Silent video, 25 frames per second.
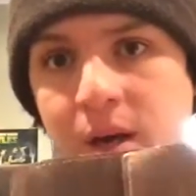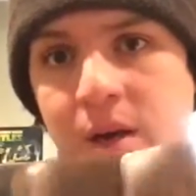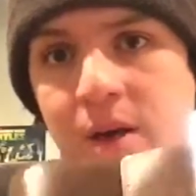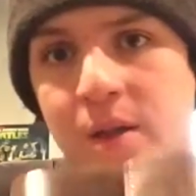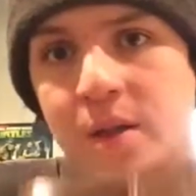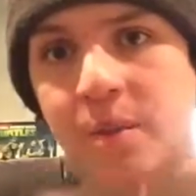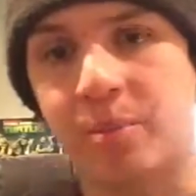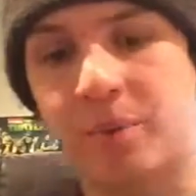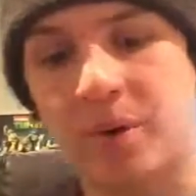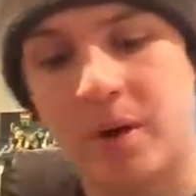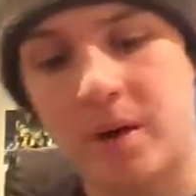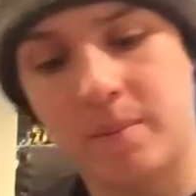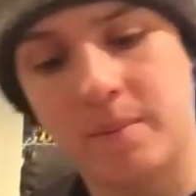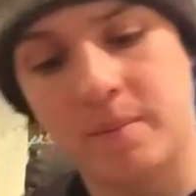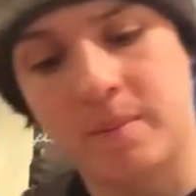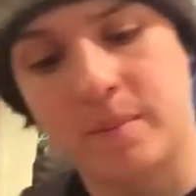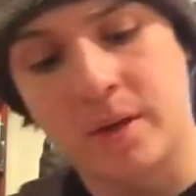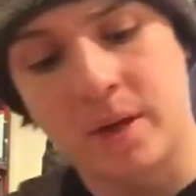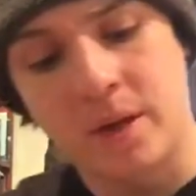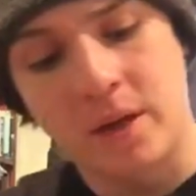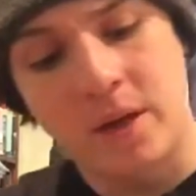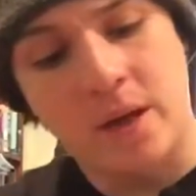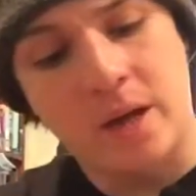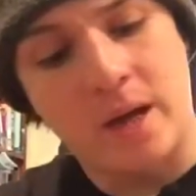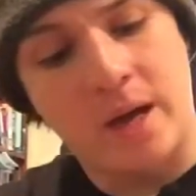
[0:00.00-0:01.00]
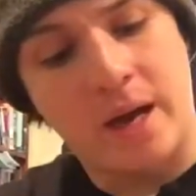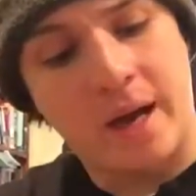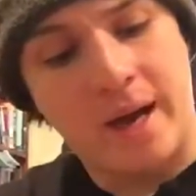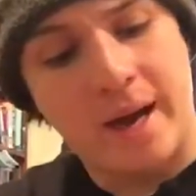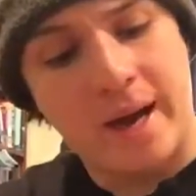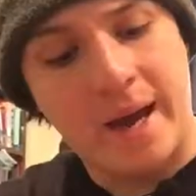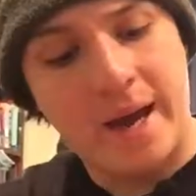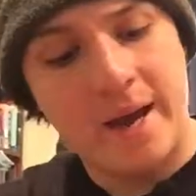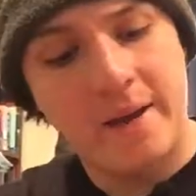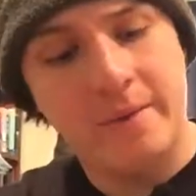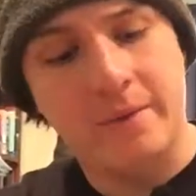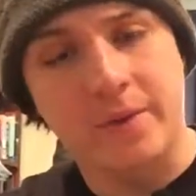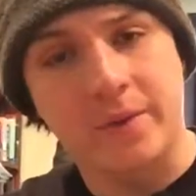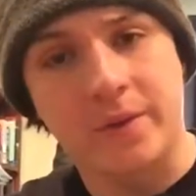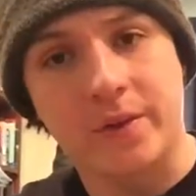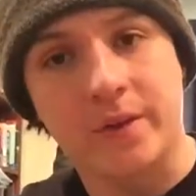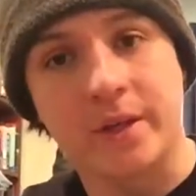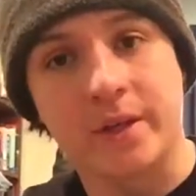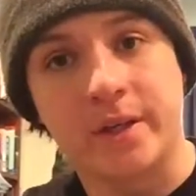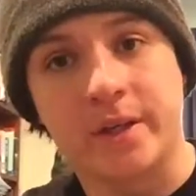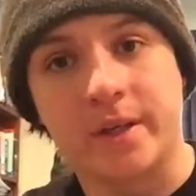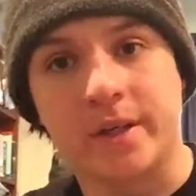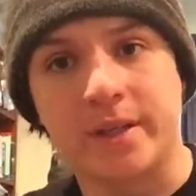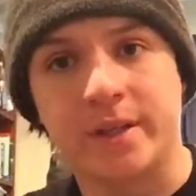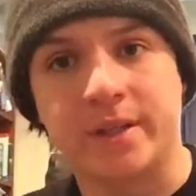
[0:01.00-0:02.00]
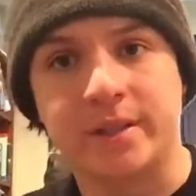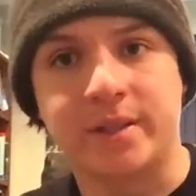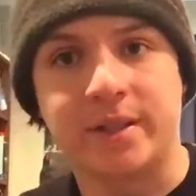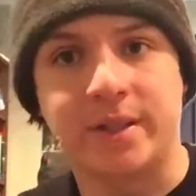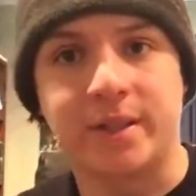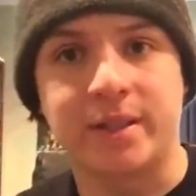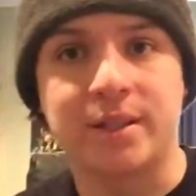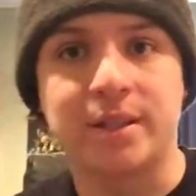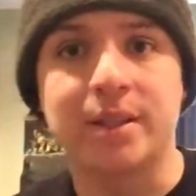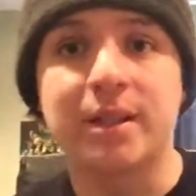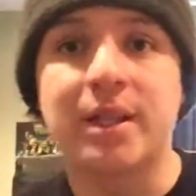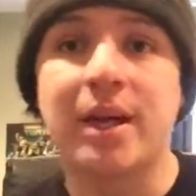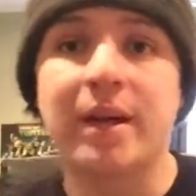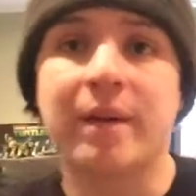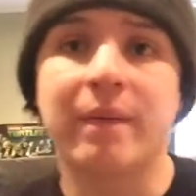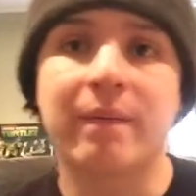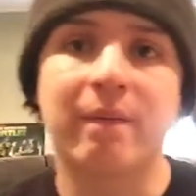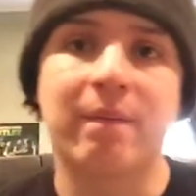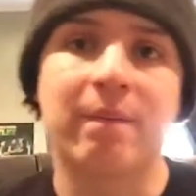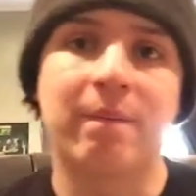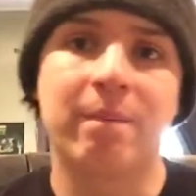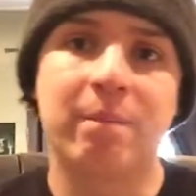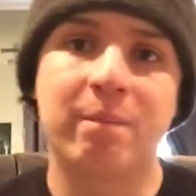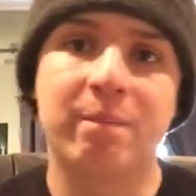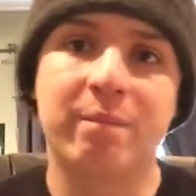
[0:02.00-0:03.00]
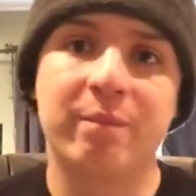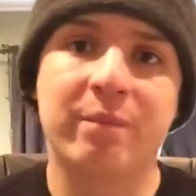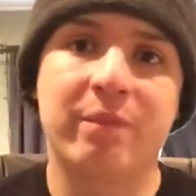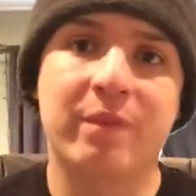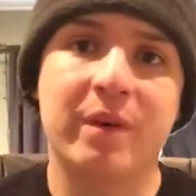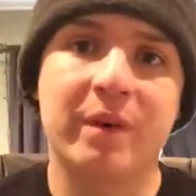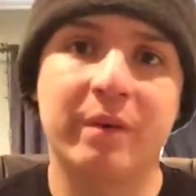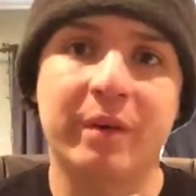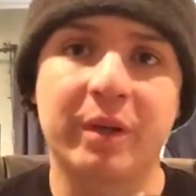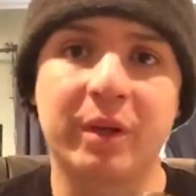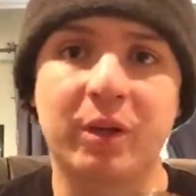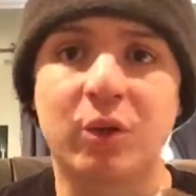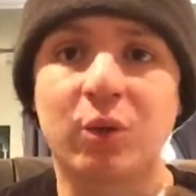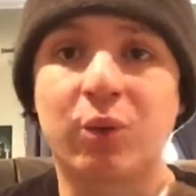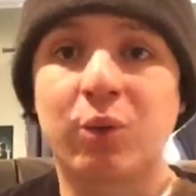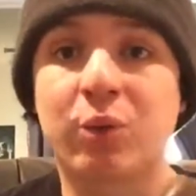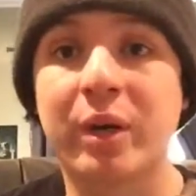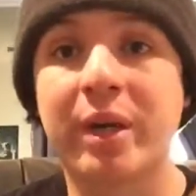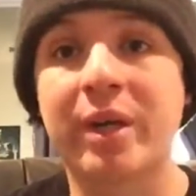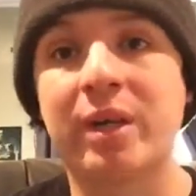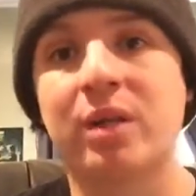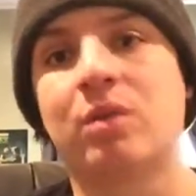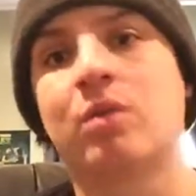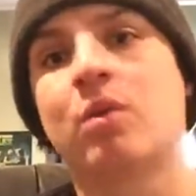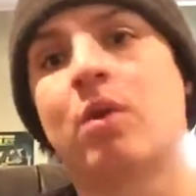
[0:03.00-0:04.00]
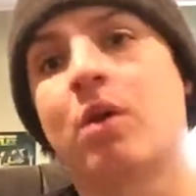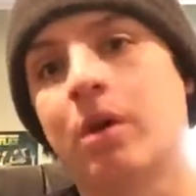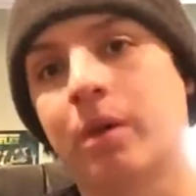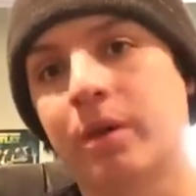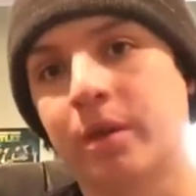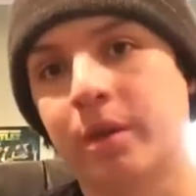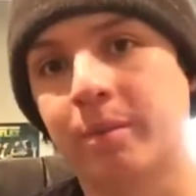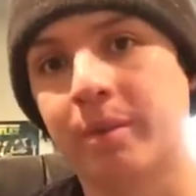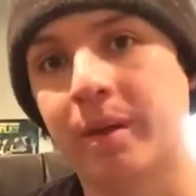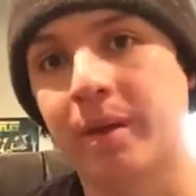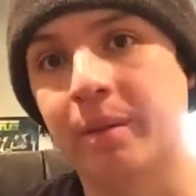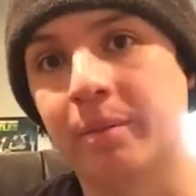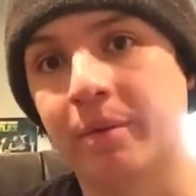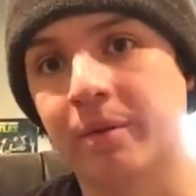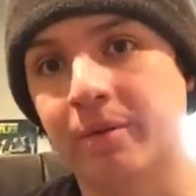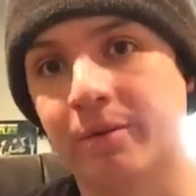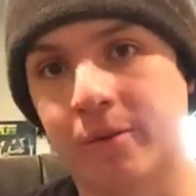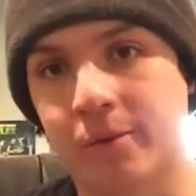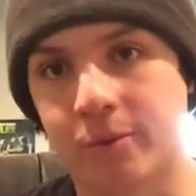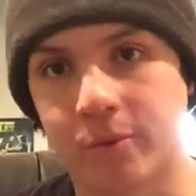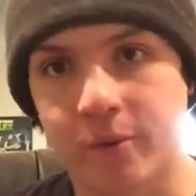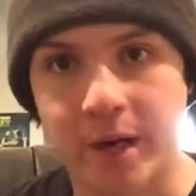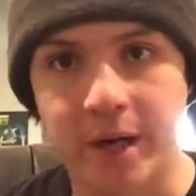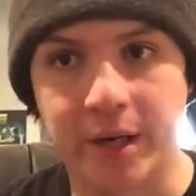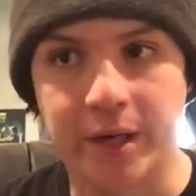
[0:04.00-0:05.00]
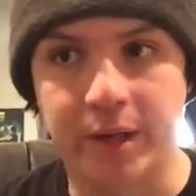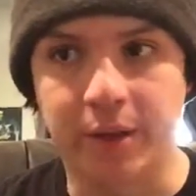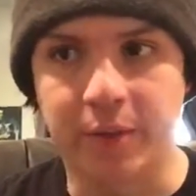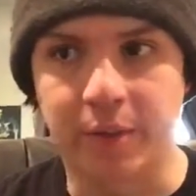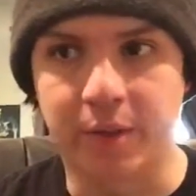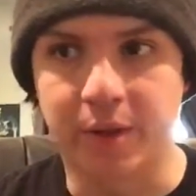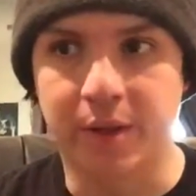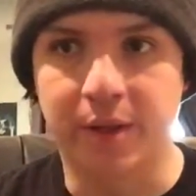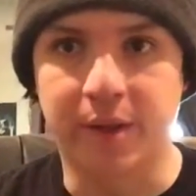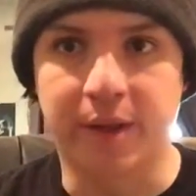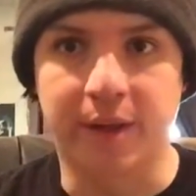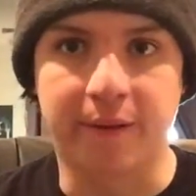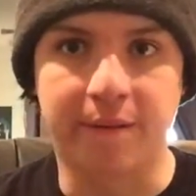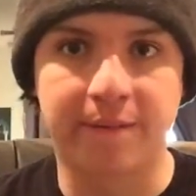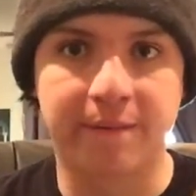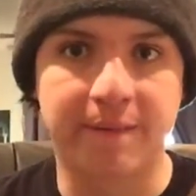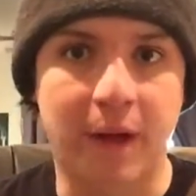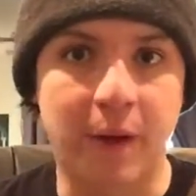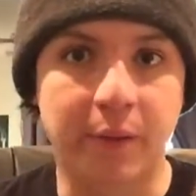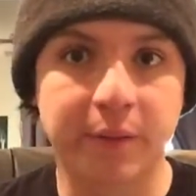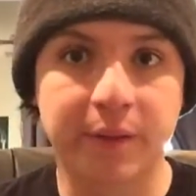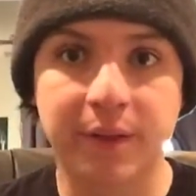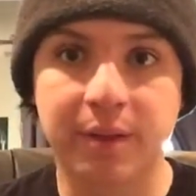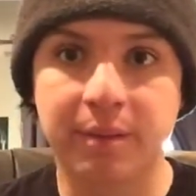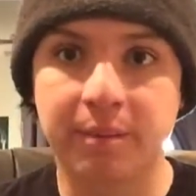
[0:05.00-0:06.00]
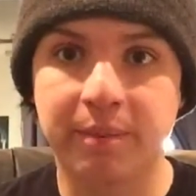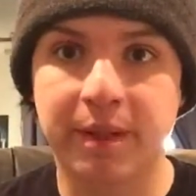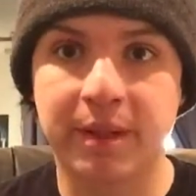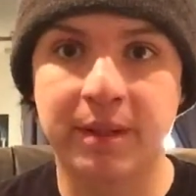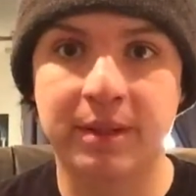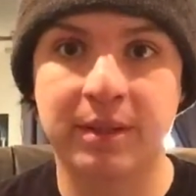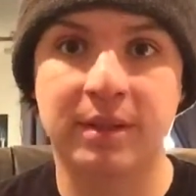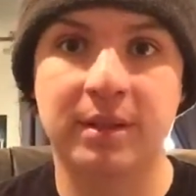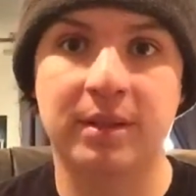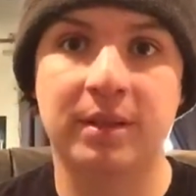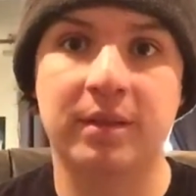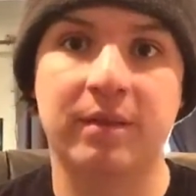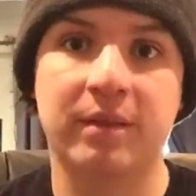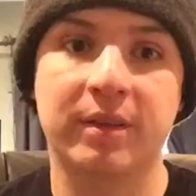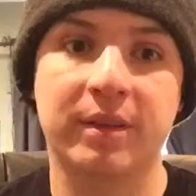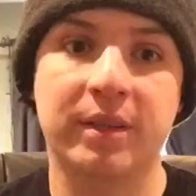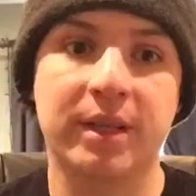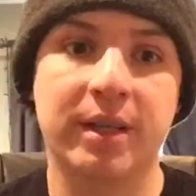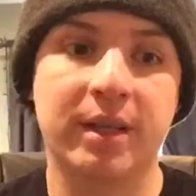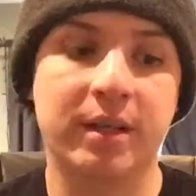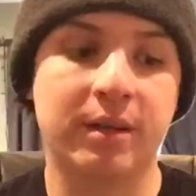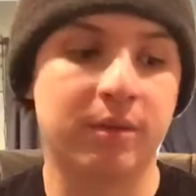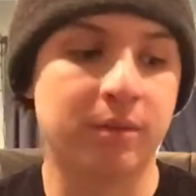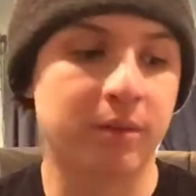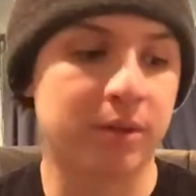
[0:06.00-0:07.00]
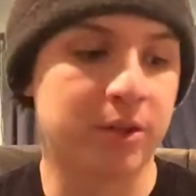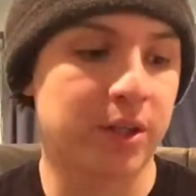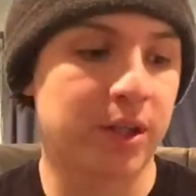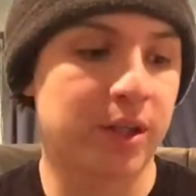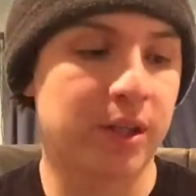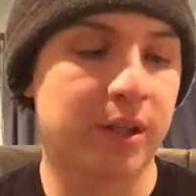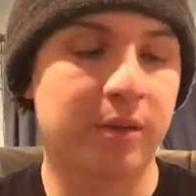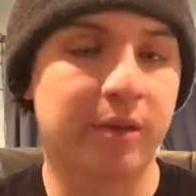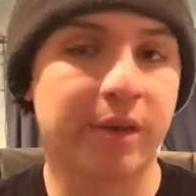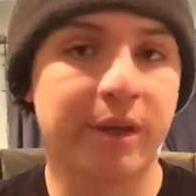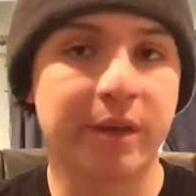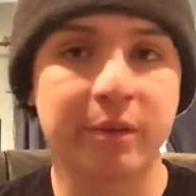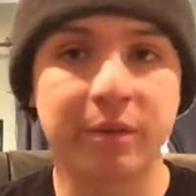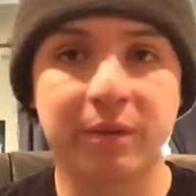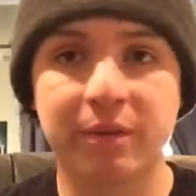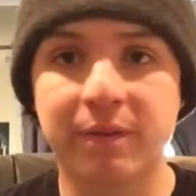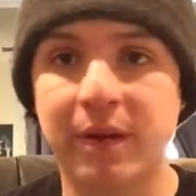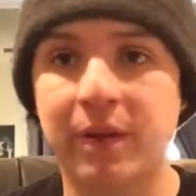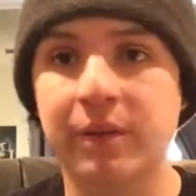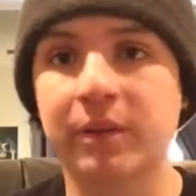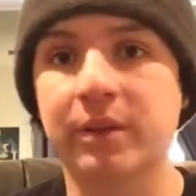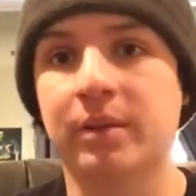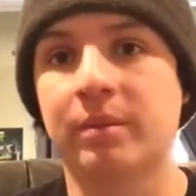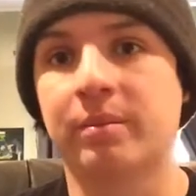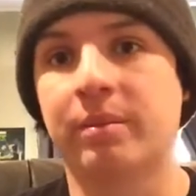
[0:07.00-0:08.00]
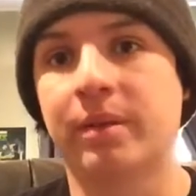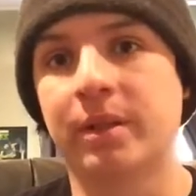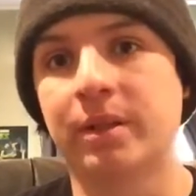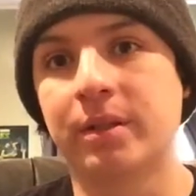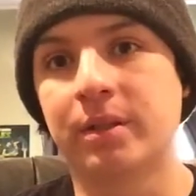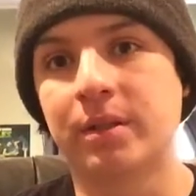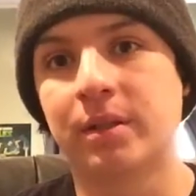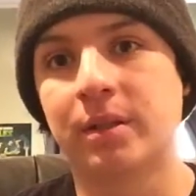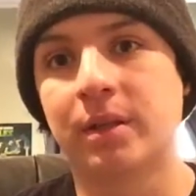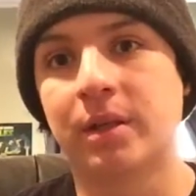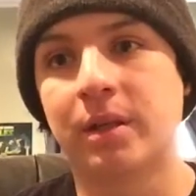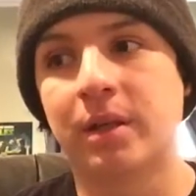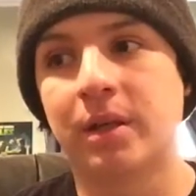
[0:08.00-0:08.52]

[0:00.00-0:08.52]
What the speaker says: The problem I have with it is that it's not very great quality paper for writing with like fountain pens and stuff like that, which I like writing with fountain pens.